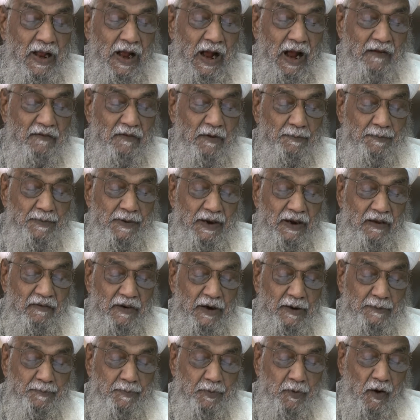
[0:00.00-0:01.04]
Our
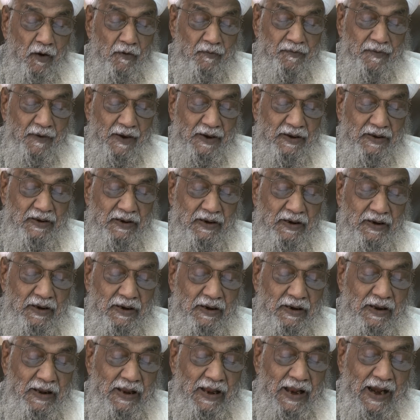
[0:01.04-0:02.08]
beloved Prophet
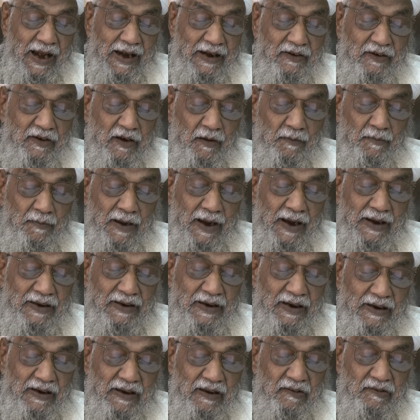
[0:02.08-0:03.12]
had
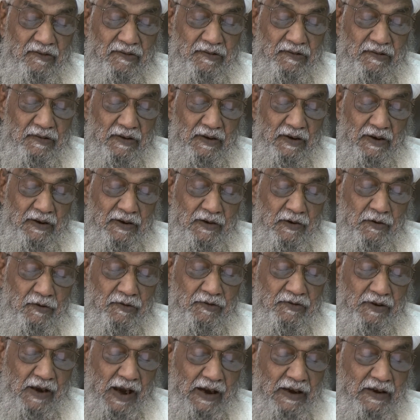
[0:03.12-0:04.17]
commanded us to
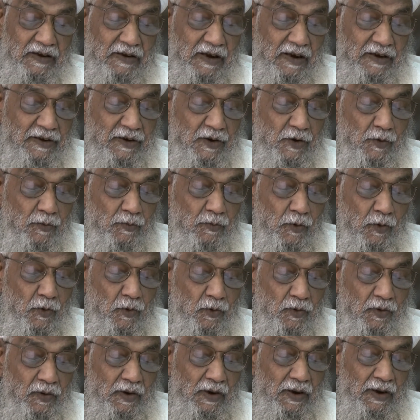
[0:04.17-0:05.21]
sight the new
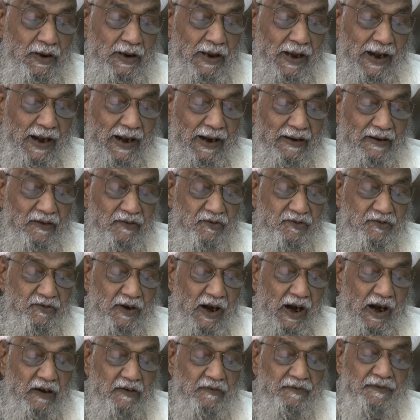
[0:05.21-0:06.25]
moon and
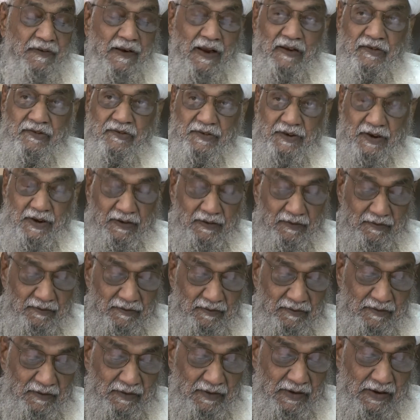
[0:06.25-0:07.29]
start fasting,
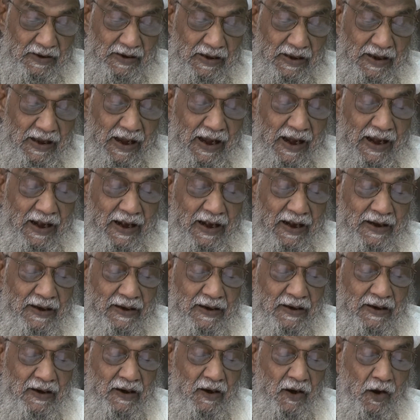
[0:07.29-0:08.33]

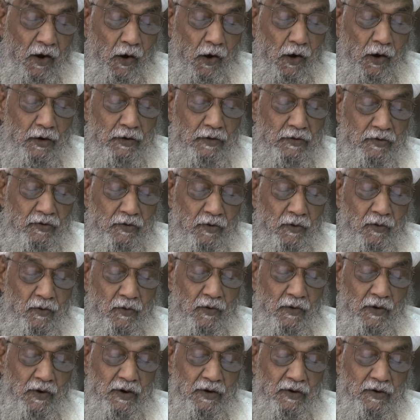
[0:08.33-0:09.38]
and also
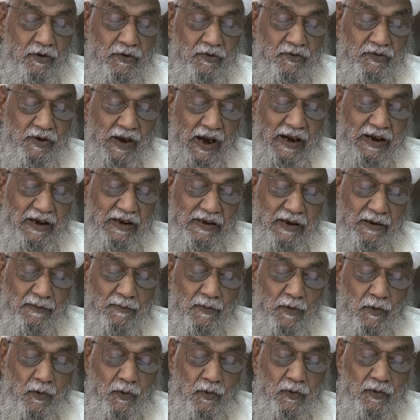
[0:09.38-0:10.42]
to sight the
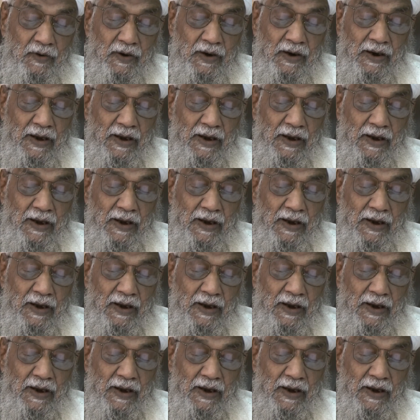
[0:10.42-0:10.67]
moon